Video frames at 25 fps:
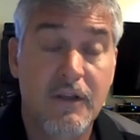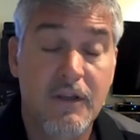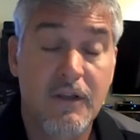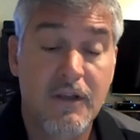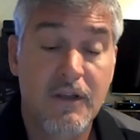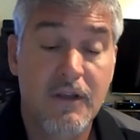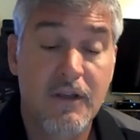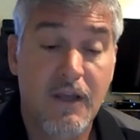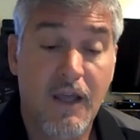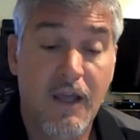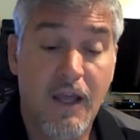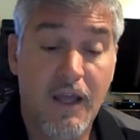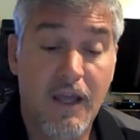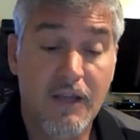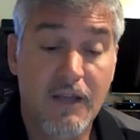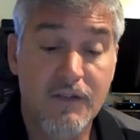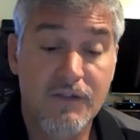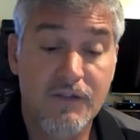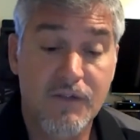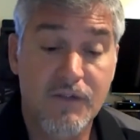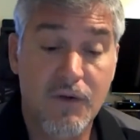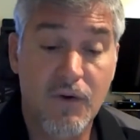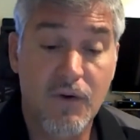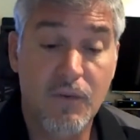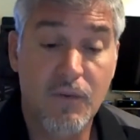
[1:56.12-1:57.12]
And
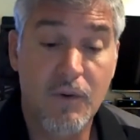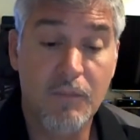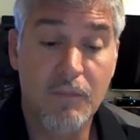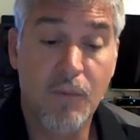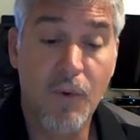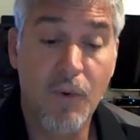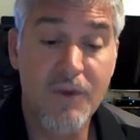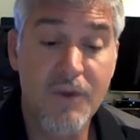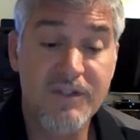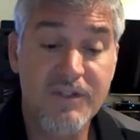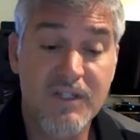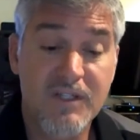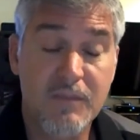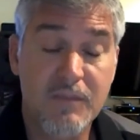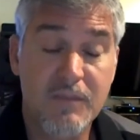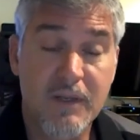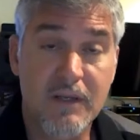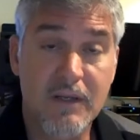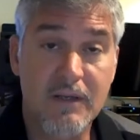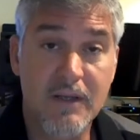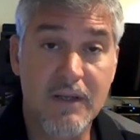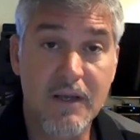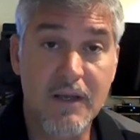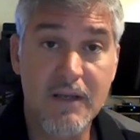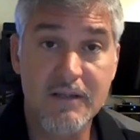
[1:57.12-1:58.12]
so what Boys to
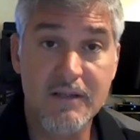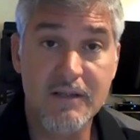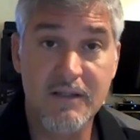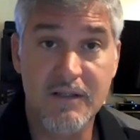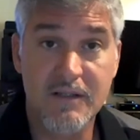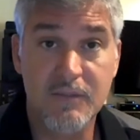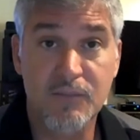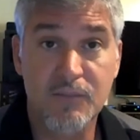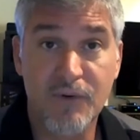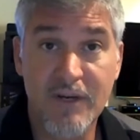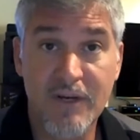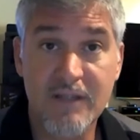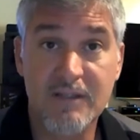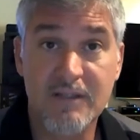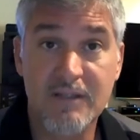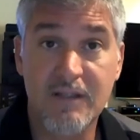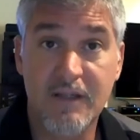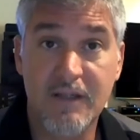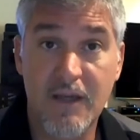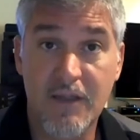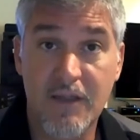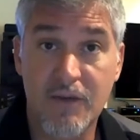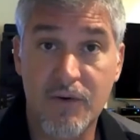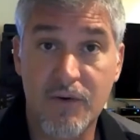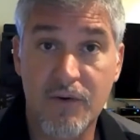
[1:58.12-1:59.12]
Men does is it brings
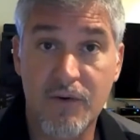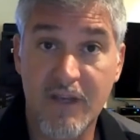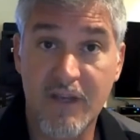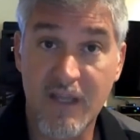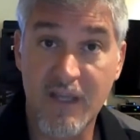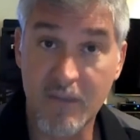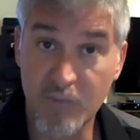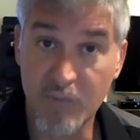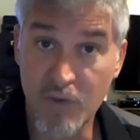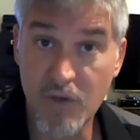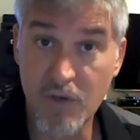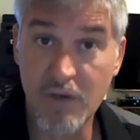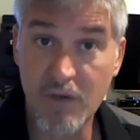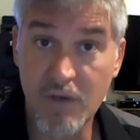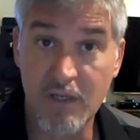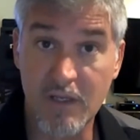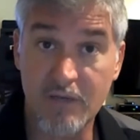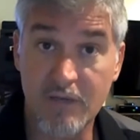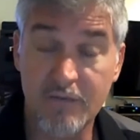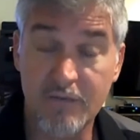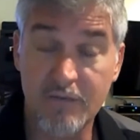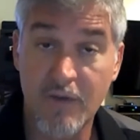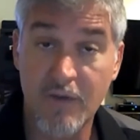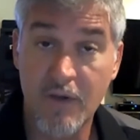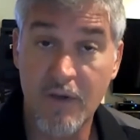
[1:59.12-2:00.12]
together a community
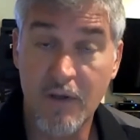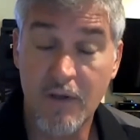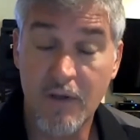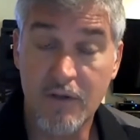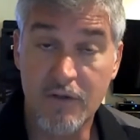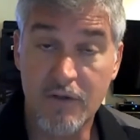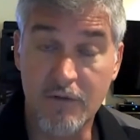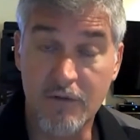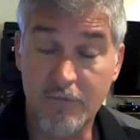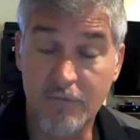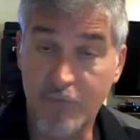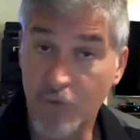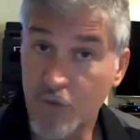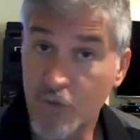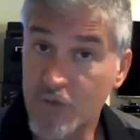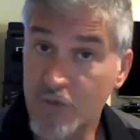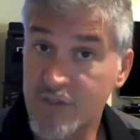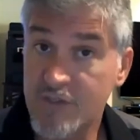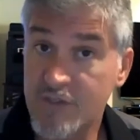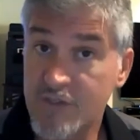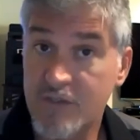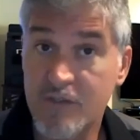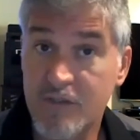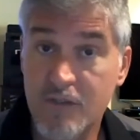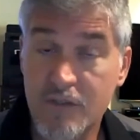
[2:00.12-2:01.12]
of
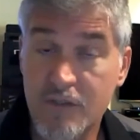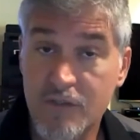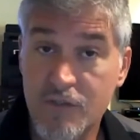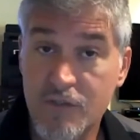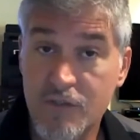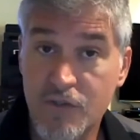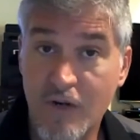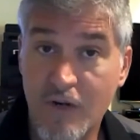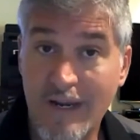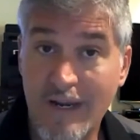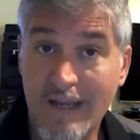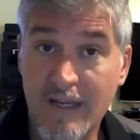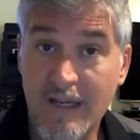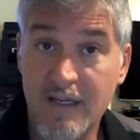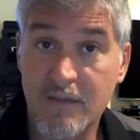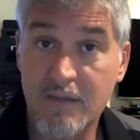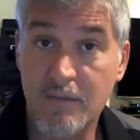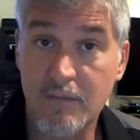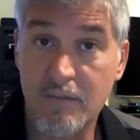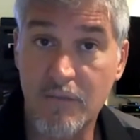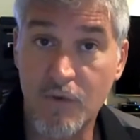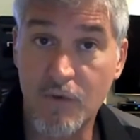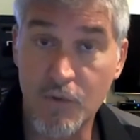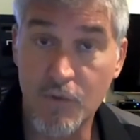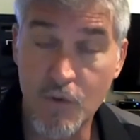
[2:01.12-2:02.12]
diverse, trained
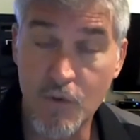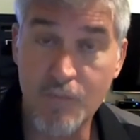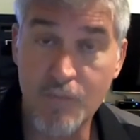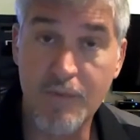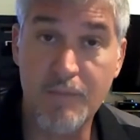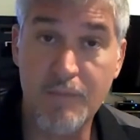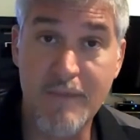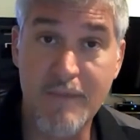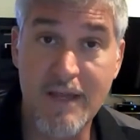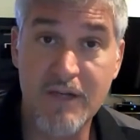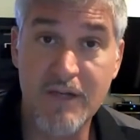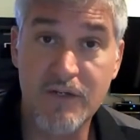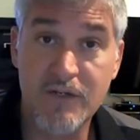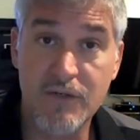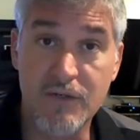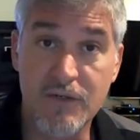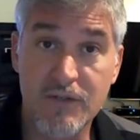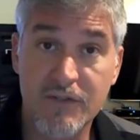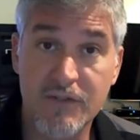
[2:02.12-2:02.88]
group mentors